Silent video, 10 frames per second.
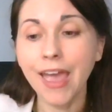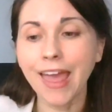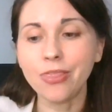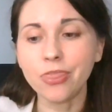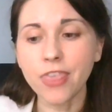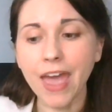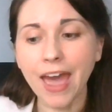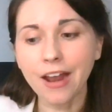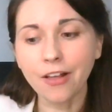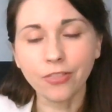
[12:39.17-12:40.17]
and
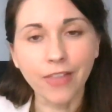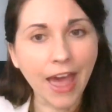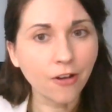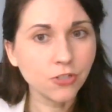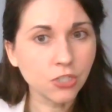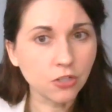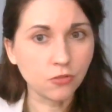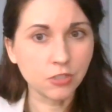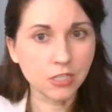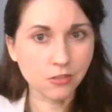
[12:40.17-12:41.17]
that allowed
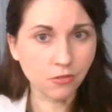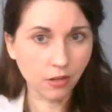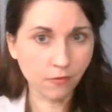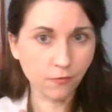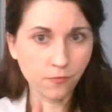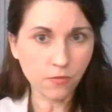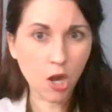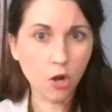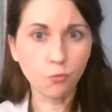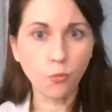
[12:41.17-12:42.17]
you to sort of
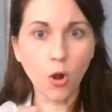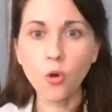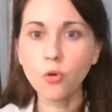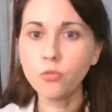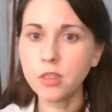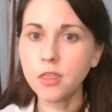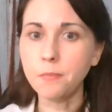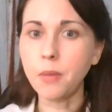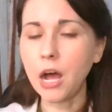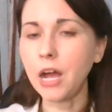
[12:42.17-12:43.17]
erode the
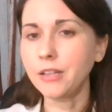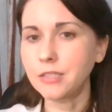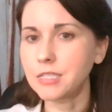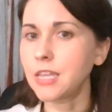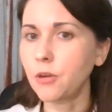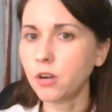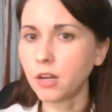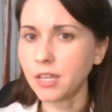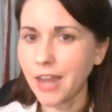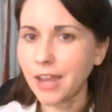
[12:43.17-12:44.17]
bonds that were
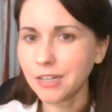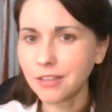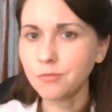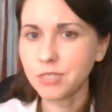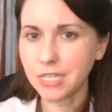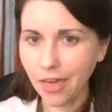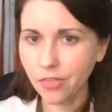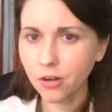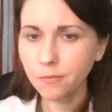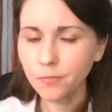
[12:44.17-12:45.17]
connecting them
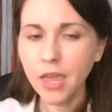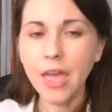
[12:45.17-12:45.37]
together